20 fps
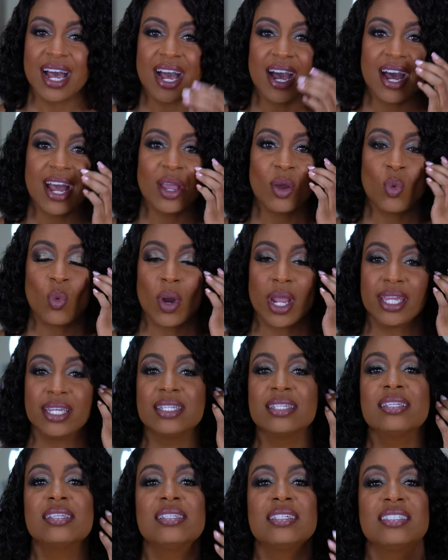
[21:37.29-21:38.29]
I
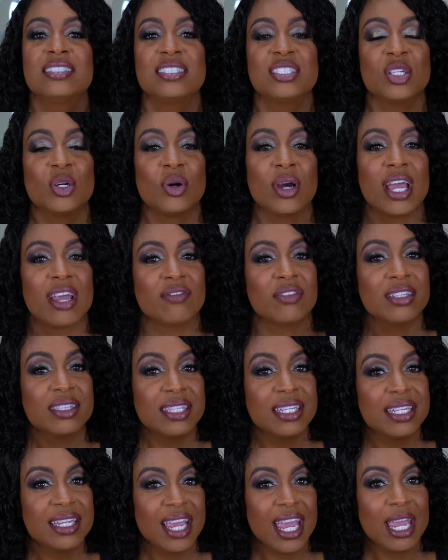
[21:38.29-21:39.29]
waited until
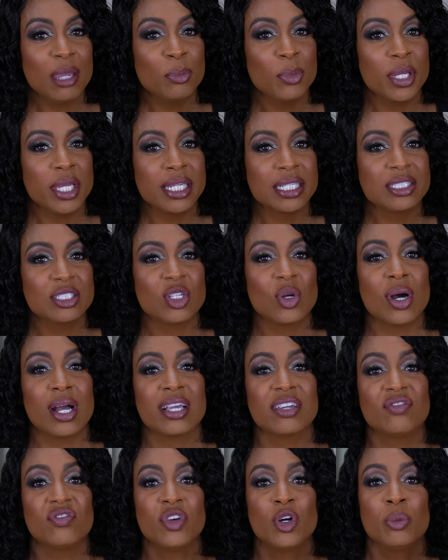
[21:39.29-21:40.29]
everything came in so I
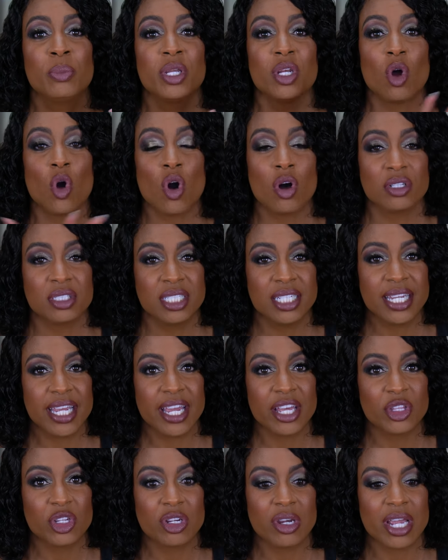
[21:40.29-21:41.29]
could film it all
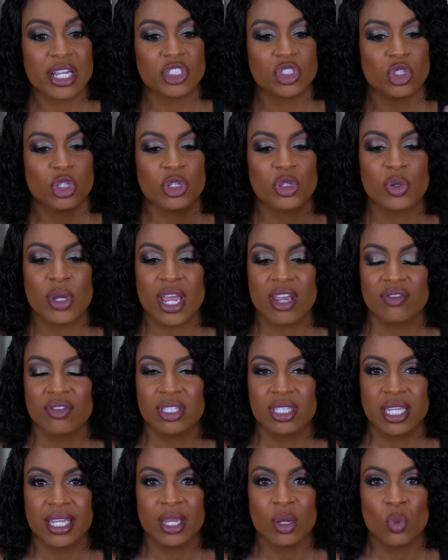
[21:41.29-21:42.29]
together and show you
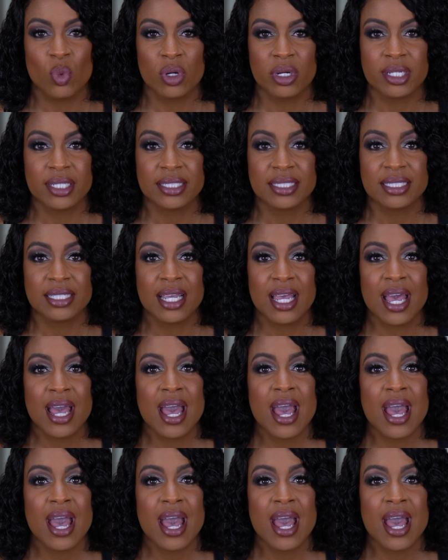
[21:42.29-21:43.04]
everything at once.